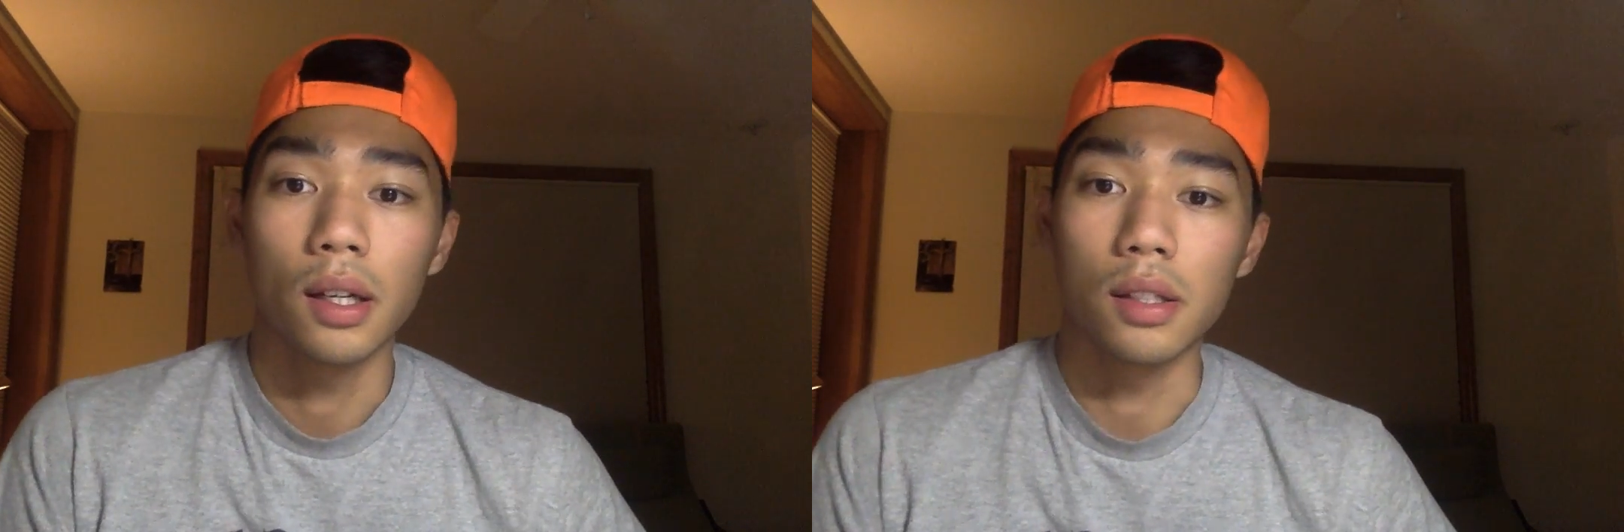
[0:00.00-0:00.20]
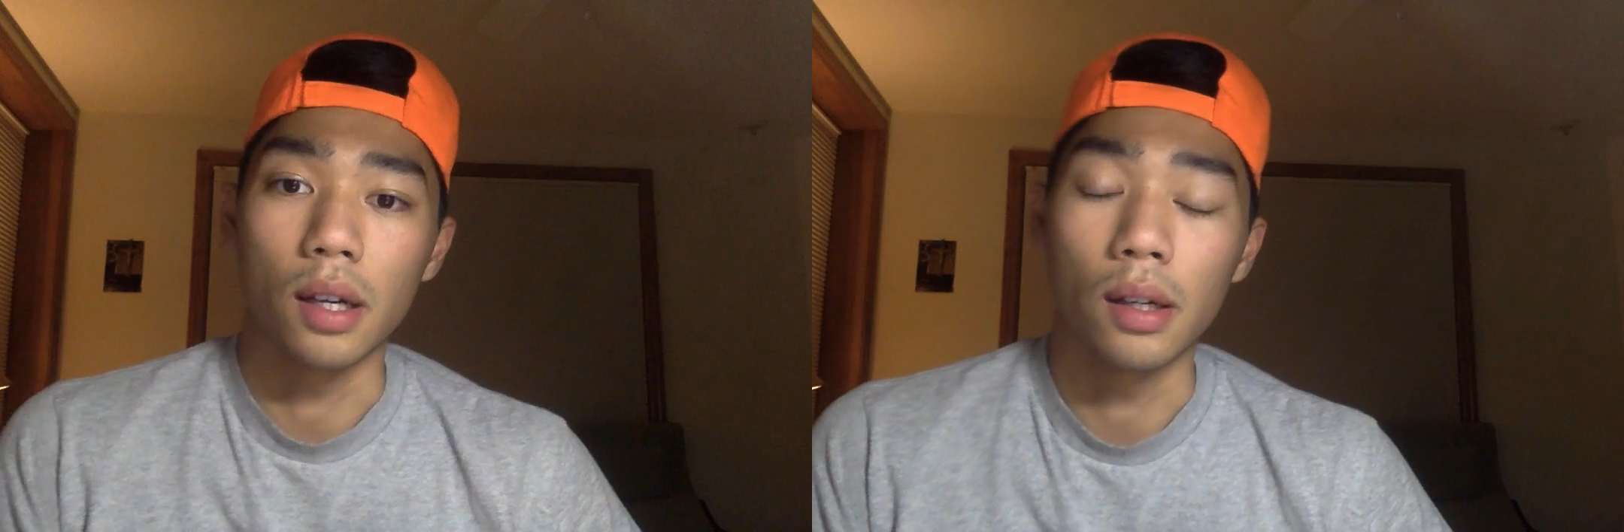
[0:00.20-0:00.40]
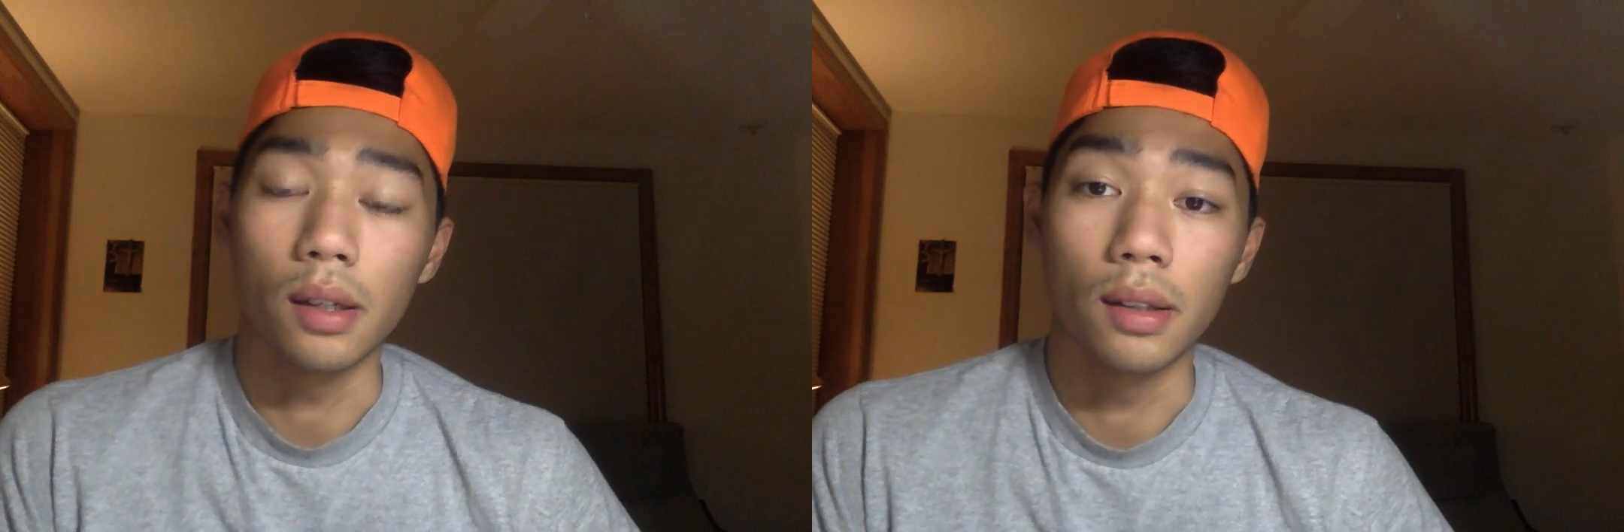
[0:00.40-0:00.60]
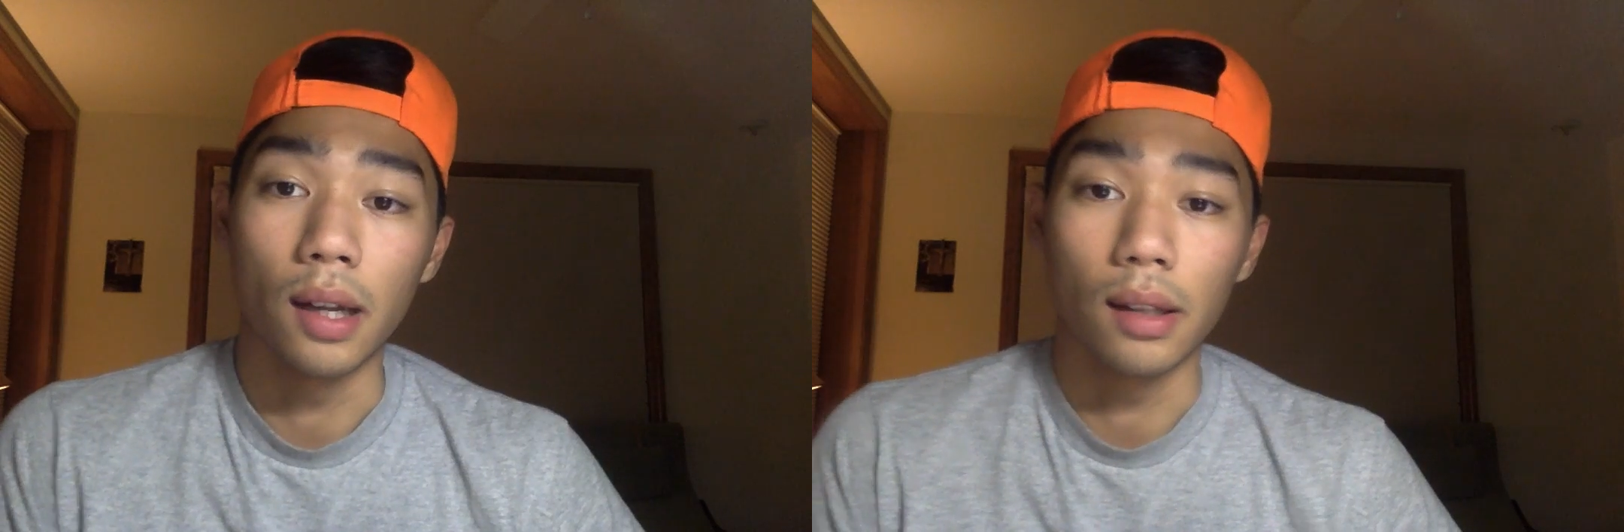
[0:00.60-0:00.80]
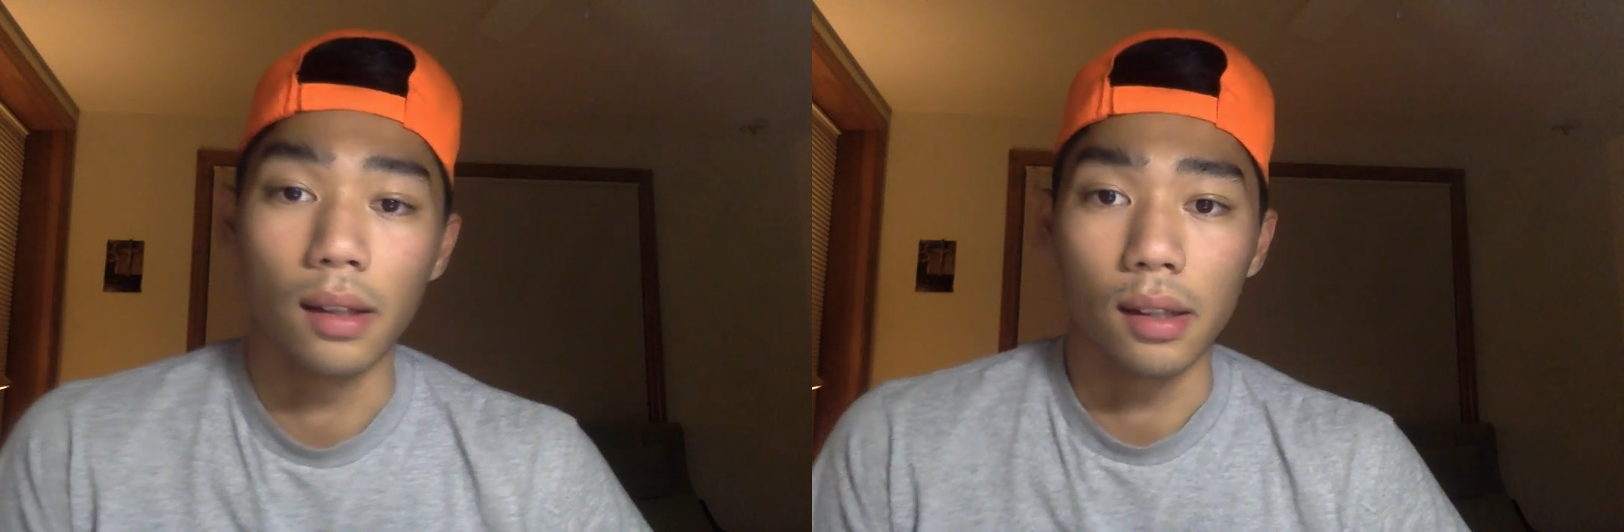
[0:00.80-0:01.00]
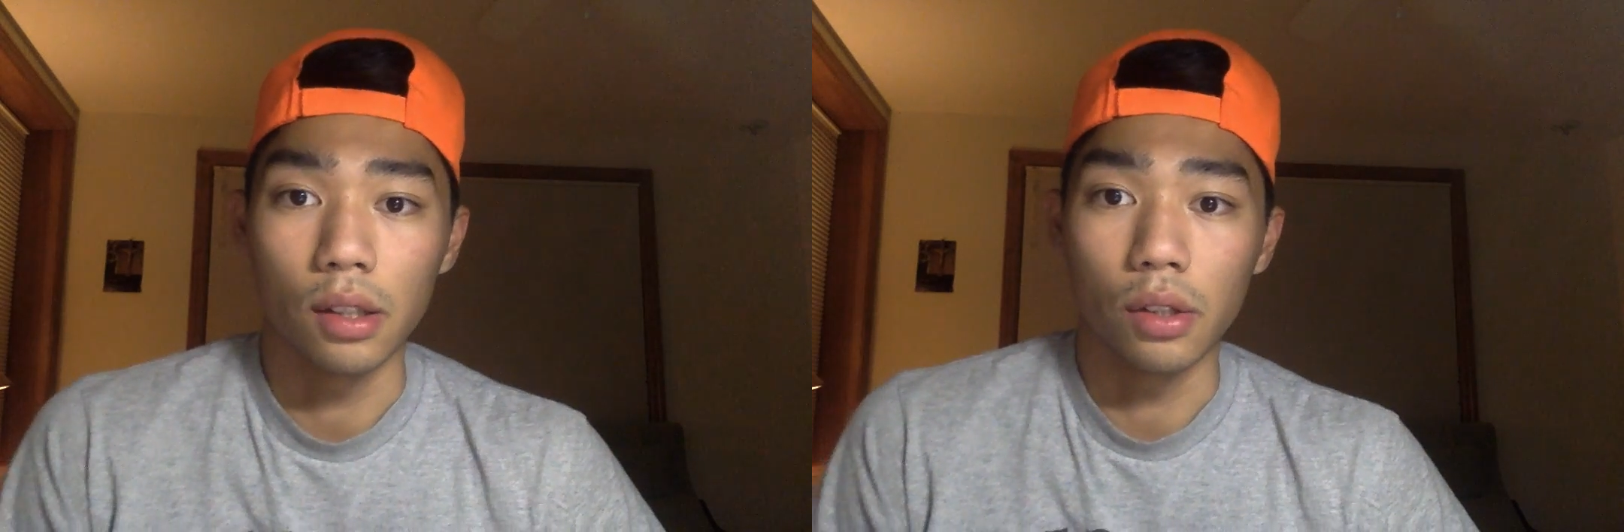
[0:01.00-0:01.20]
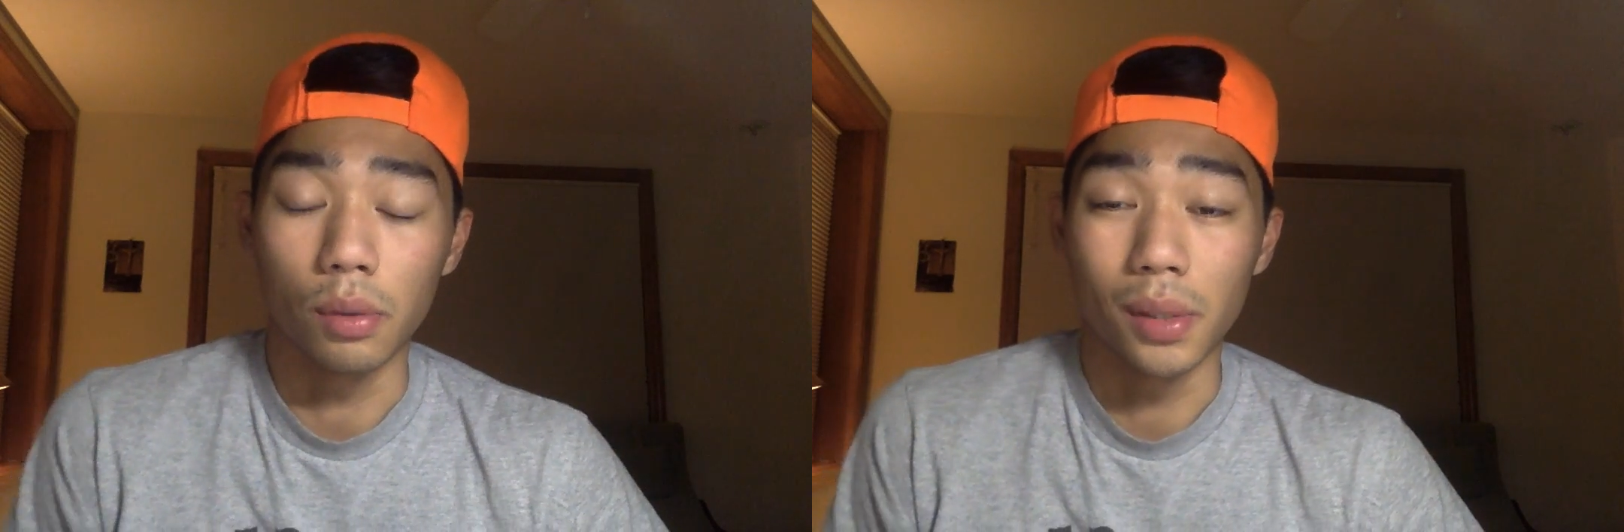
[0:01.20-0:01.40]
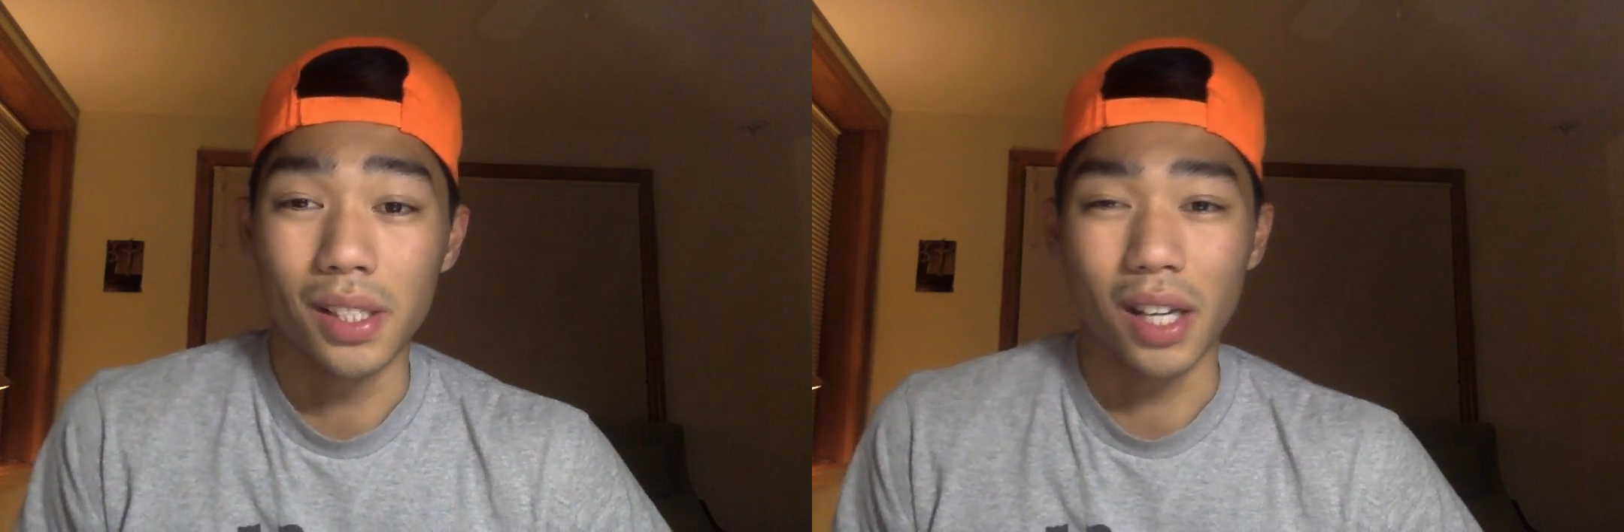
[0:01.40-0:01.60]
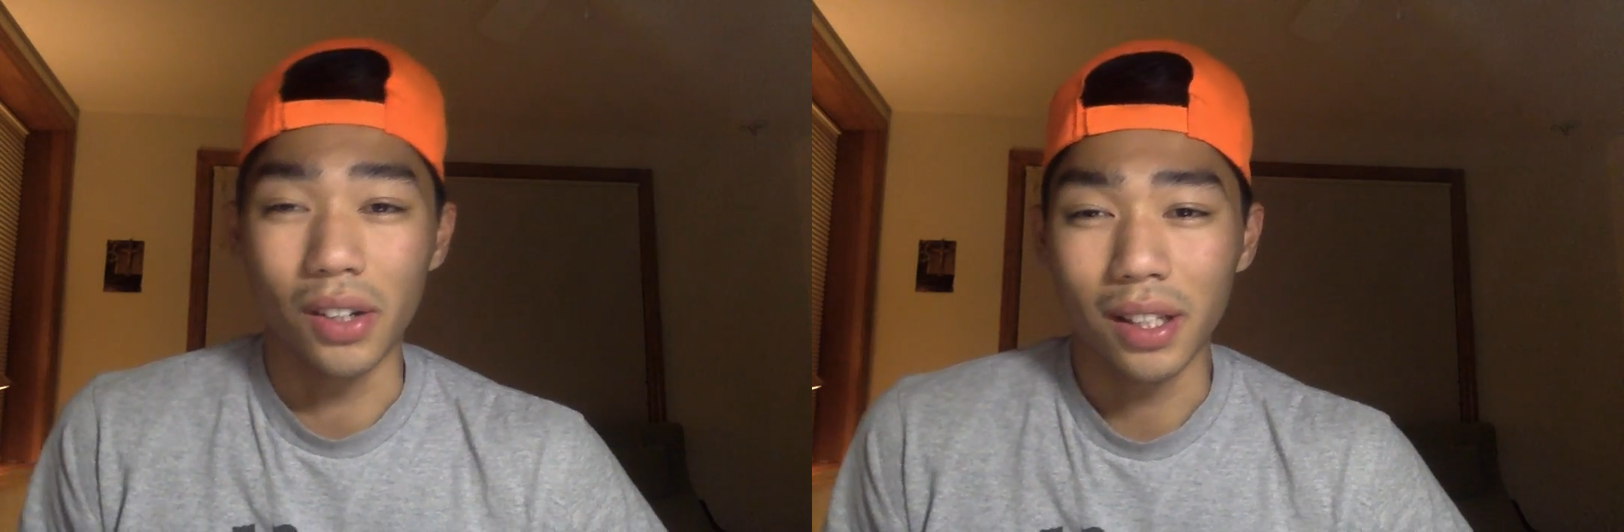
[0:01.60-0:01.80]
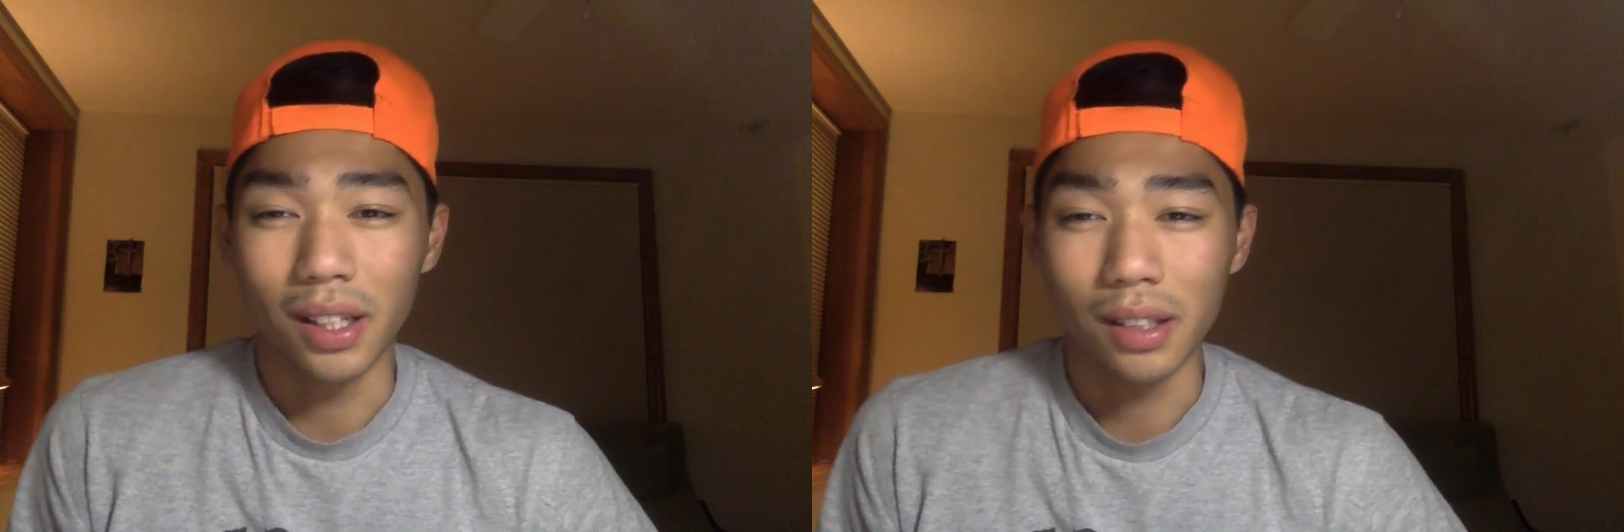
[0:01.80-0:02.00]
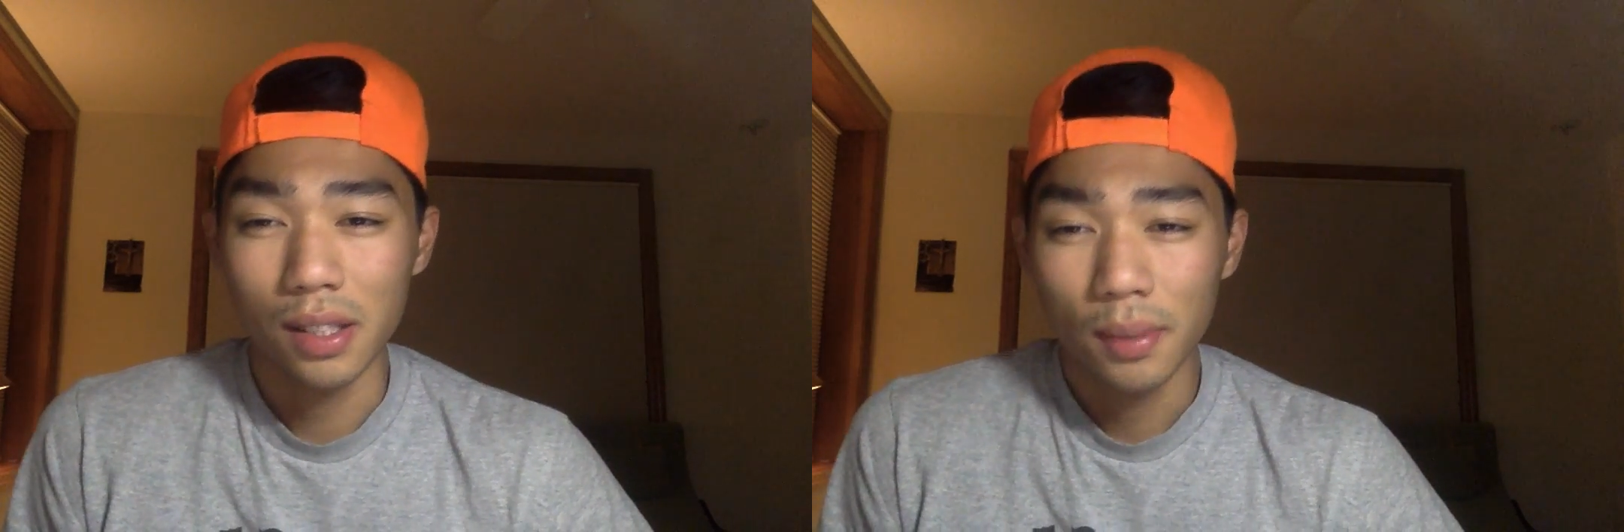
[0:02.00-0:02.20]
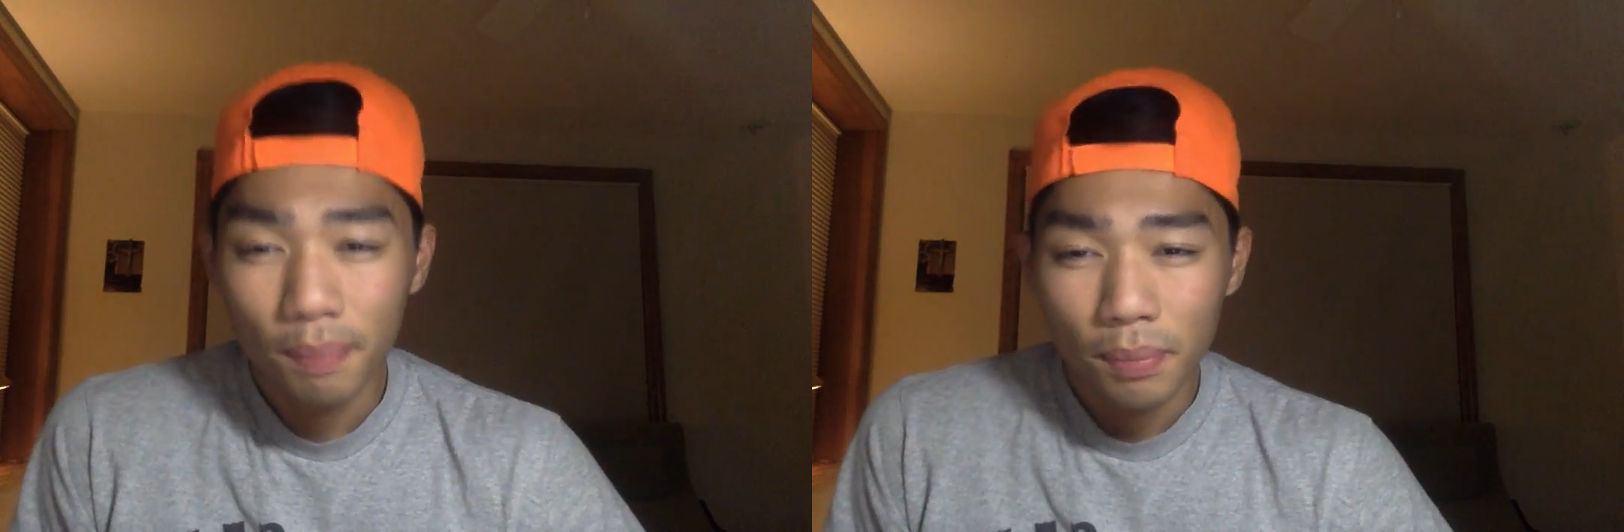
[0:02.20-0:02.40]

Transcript: is I heard that you could resell things,